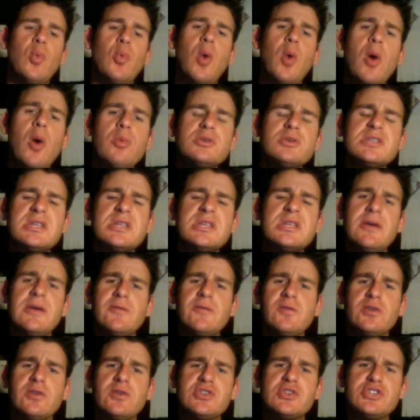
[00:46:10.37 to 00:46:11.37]
was the
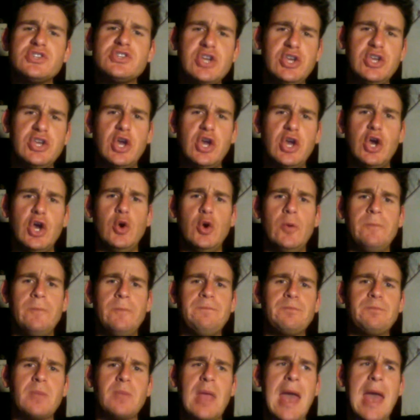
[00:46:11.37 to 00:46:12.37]
difference to you?
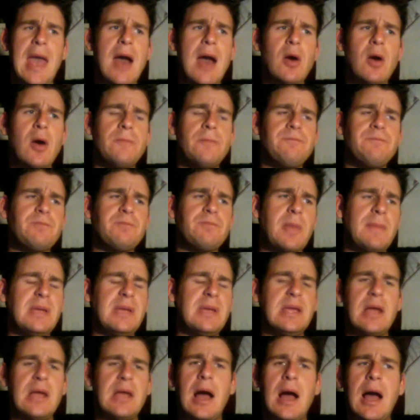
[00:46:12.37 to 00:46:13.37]

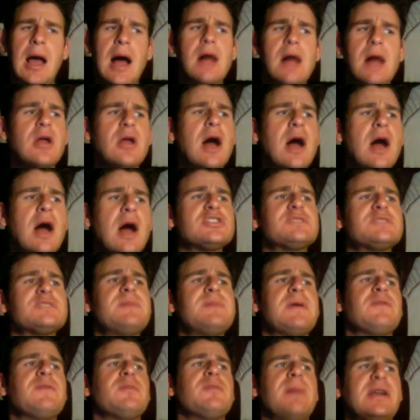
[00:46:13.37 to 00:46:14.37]
I'll just
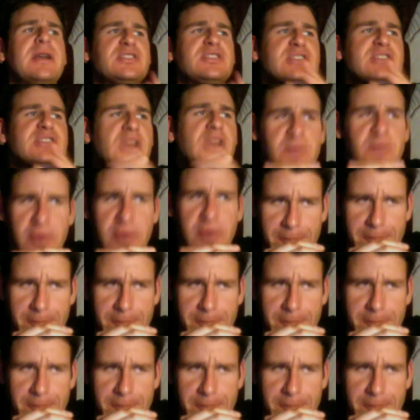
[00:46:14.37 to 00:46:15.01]
speak for myself here.